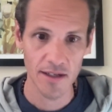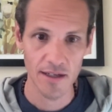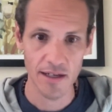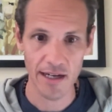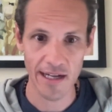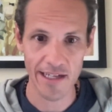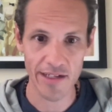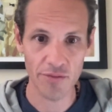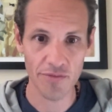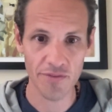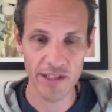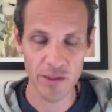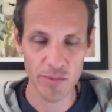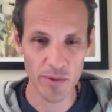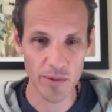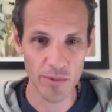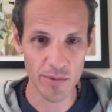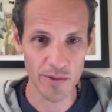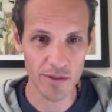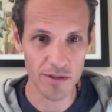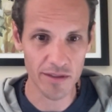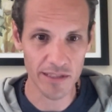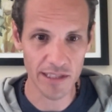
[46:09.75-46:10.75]
I don't think we
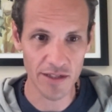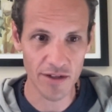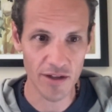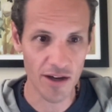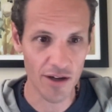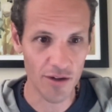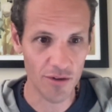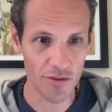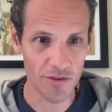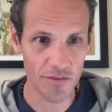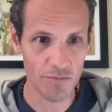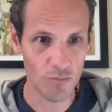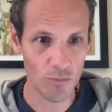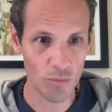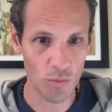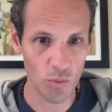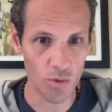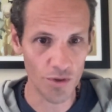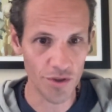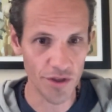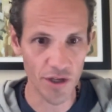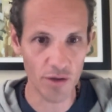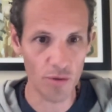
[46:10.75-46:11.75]
really know,
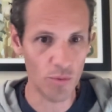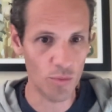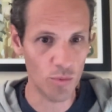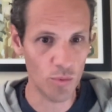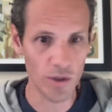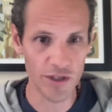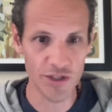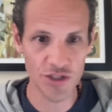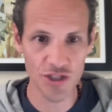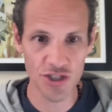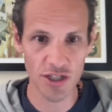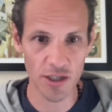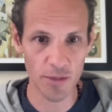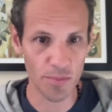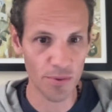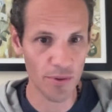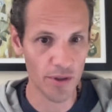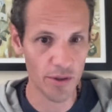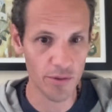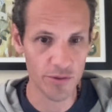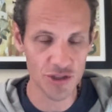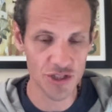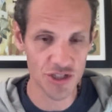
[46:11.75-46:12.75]
which
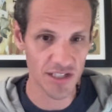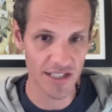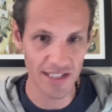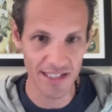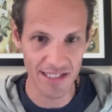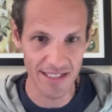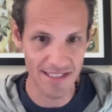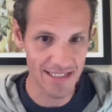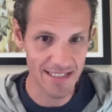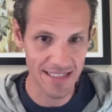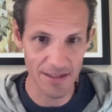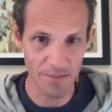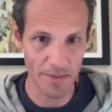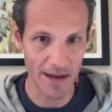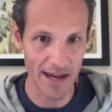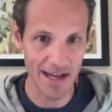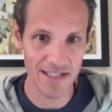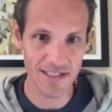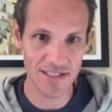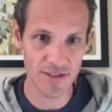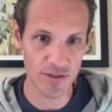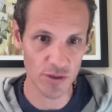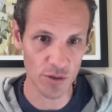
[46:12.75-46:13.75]
approach is the
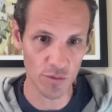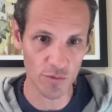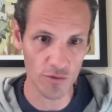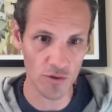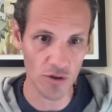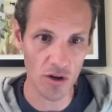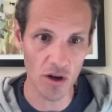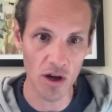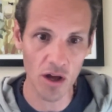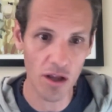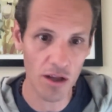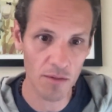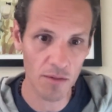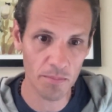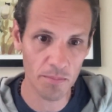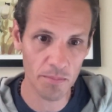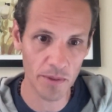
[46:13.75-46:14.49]
best overall,